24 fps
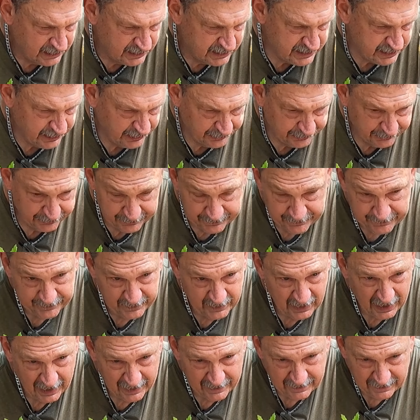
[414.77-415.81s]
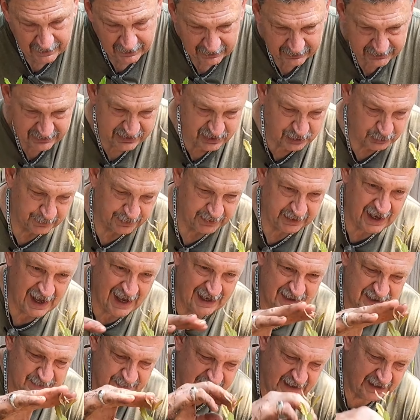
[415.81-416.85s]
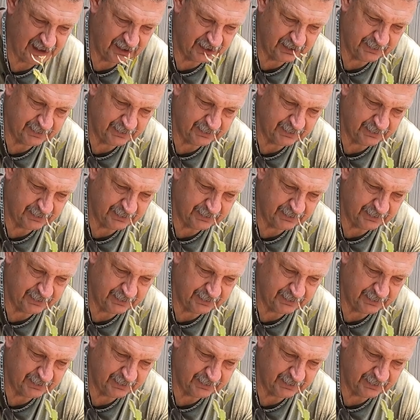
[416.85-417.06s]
So they're super nice, man.